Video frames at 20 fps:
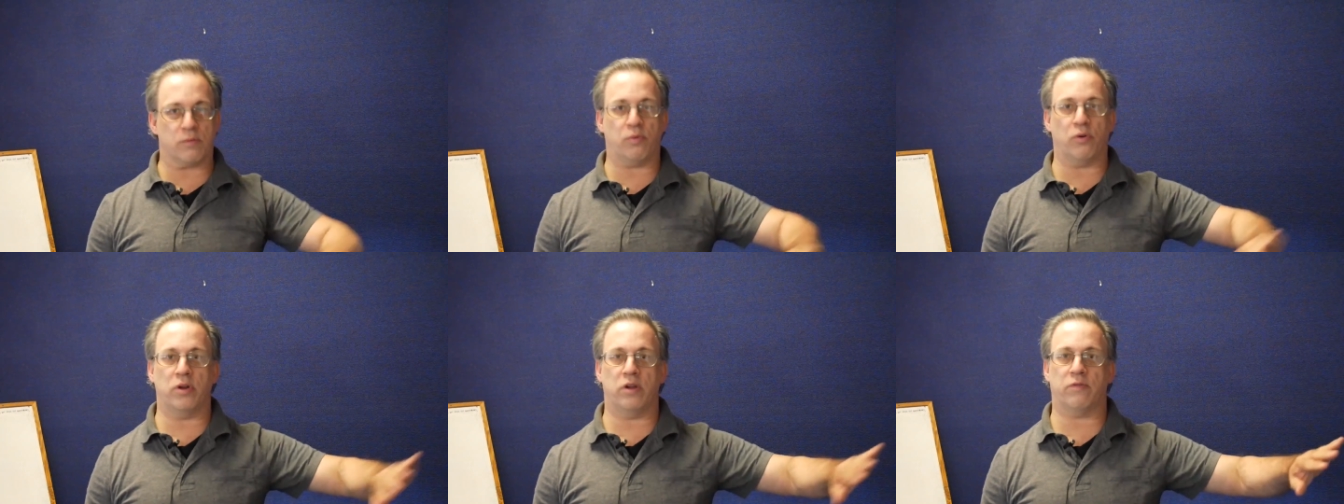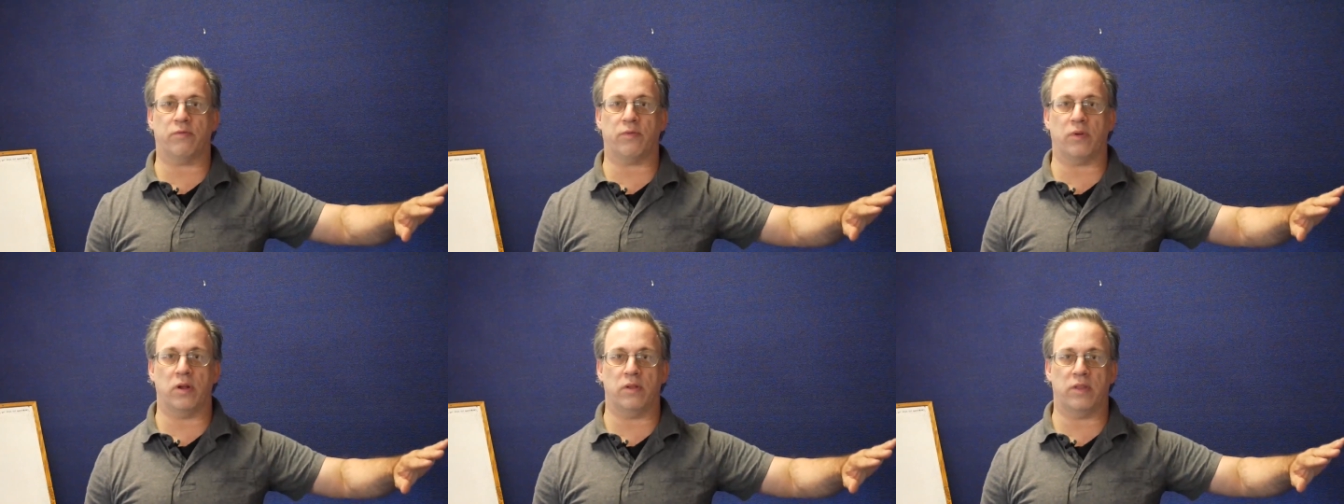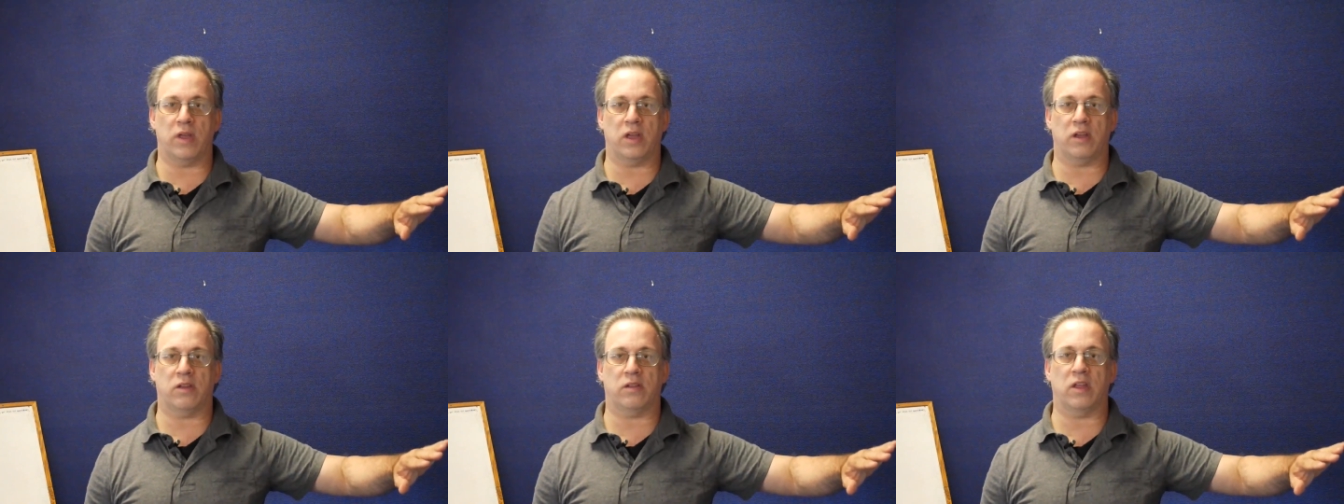point of
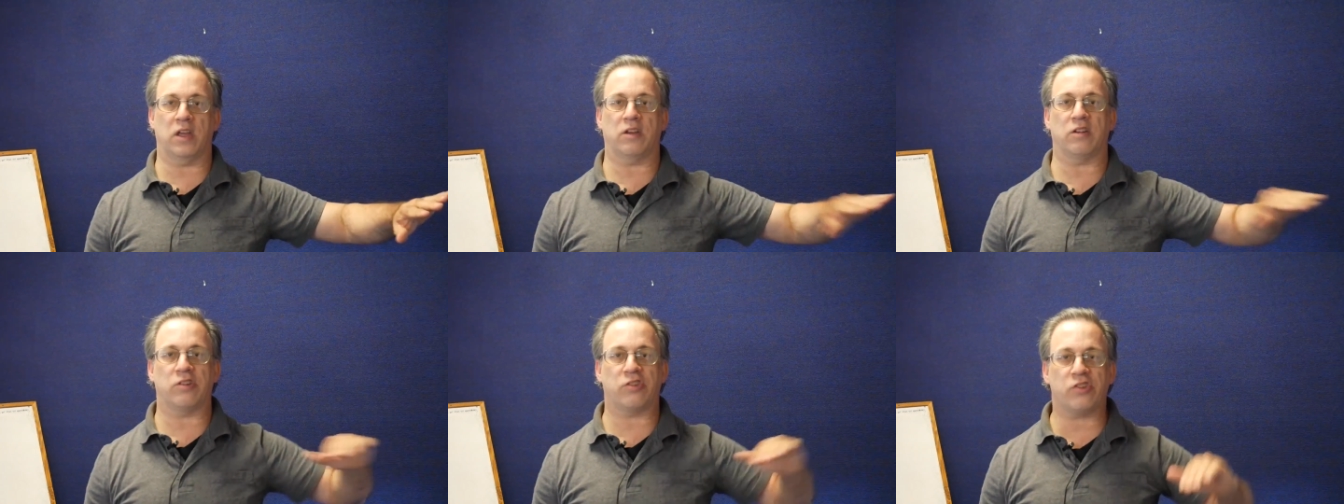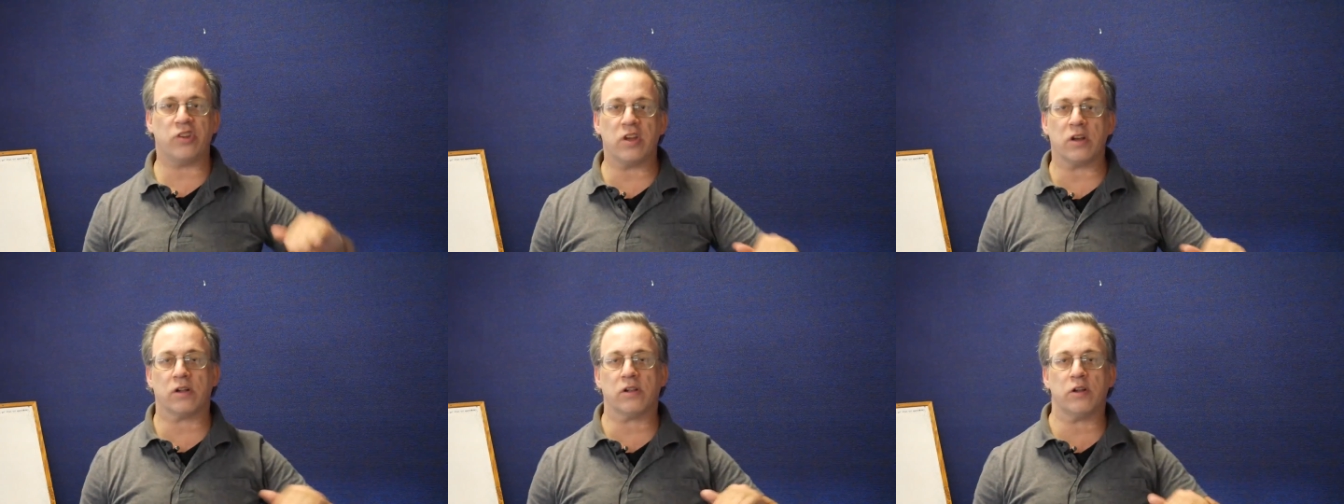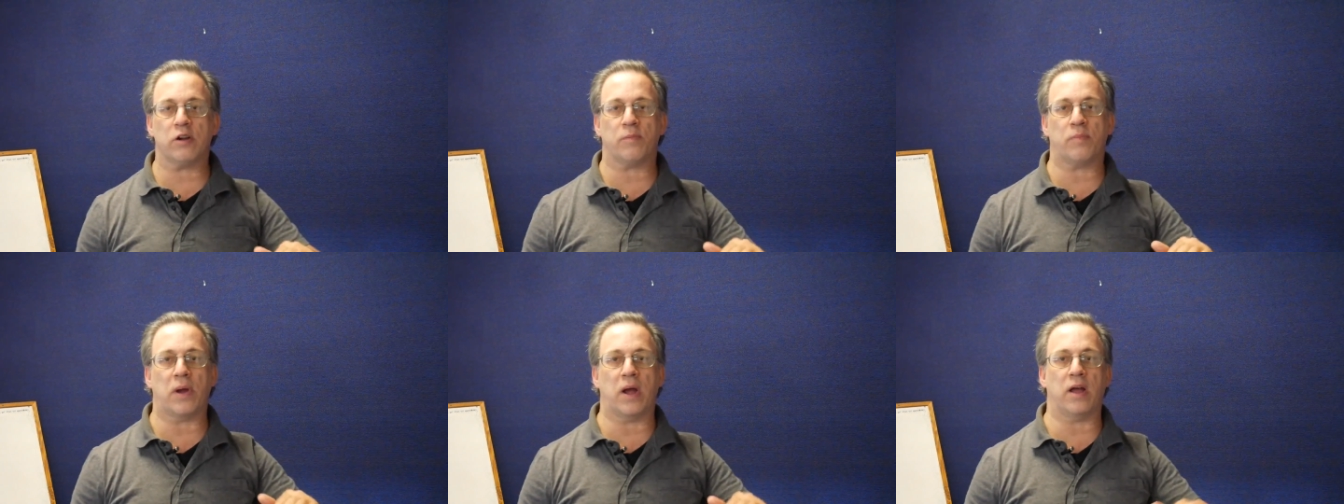they could see a
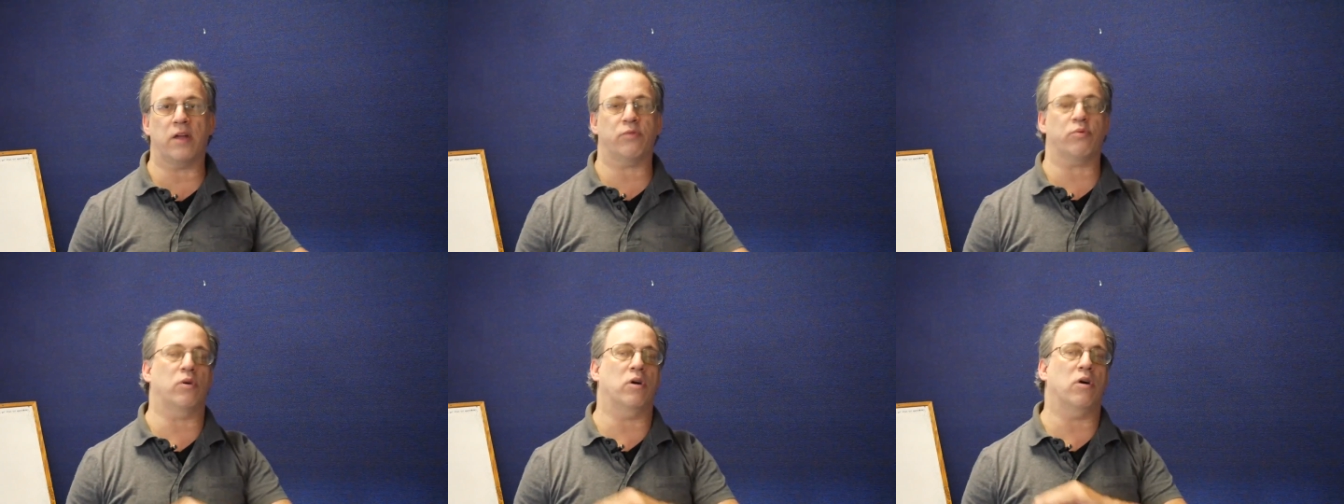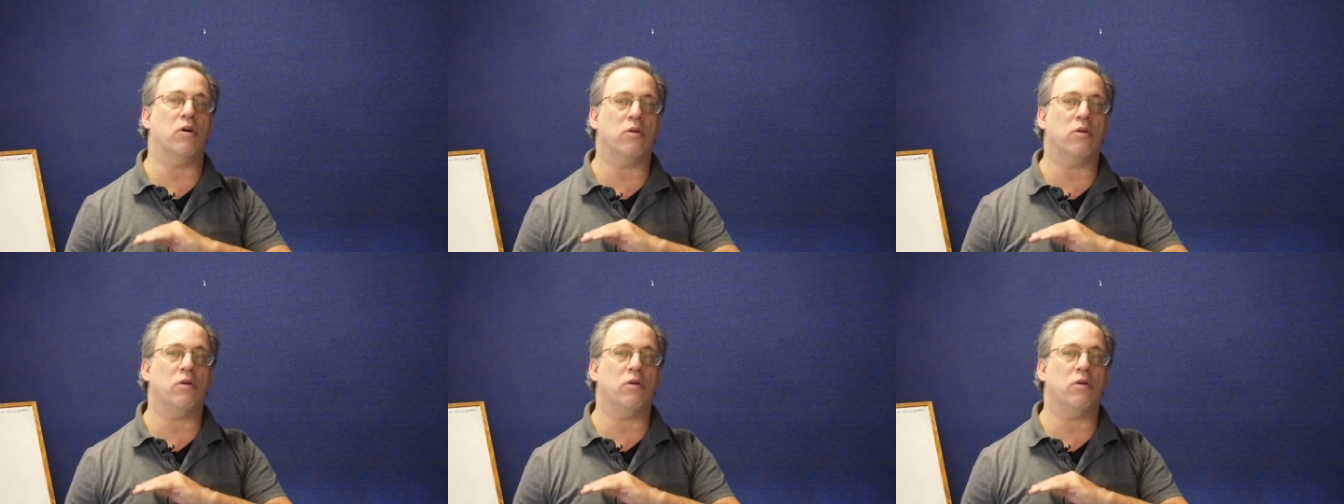clear path where,